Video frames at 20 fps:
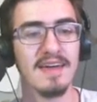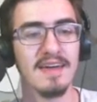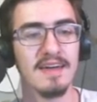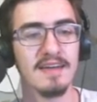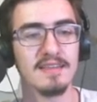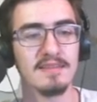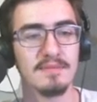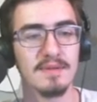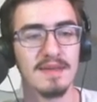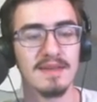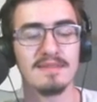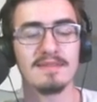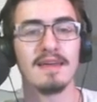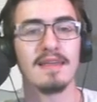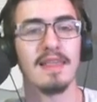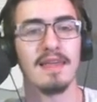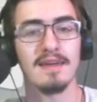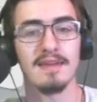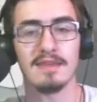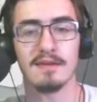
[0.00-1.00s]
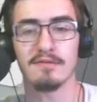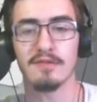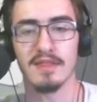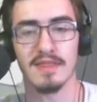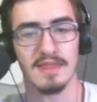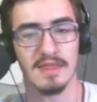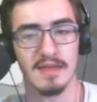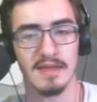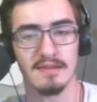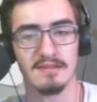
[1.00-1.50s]
it's because I like
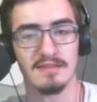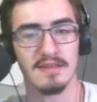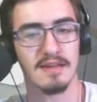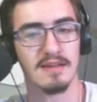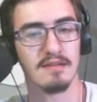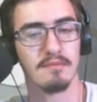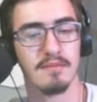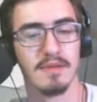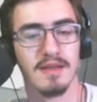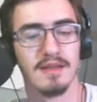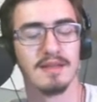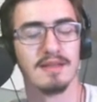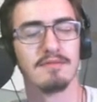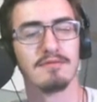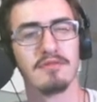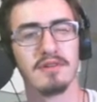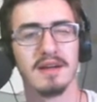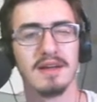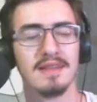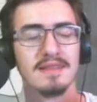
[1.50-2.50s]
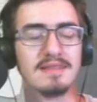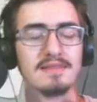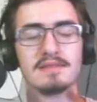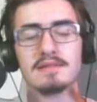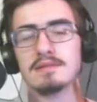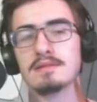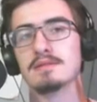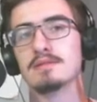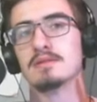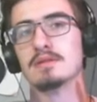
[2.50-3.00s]
different things that give me
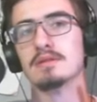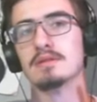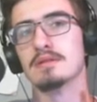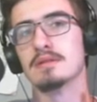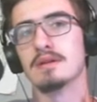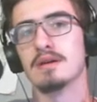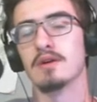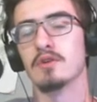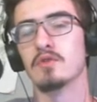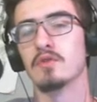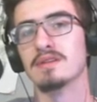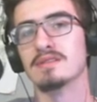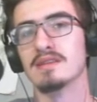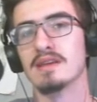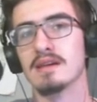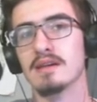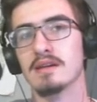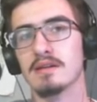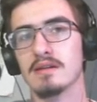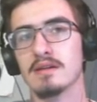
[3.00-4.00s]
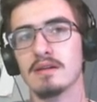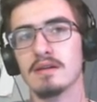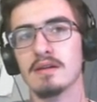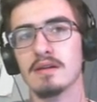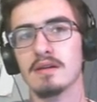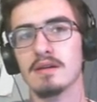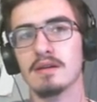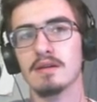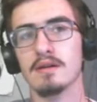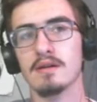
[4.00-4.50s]
different, how do I say,
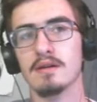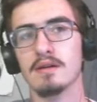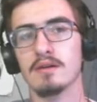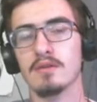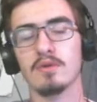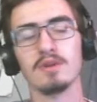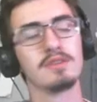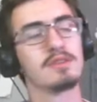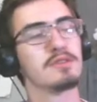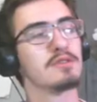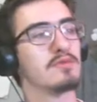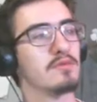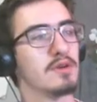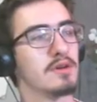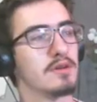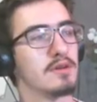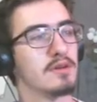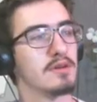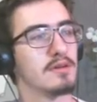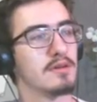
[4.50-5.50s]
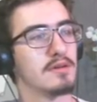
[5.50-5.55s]
what's the word?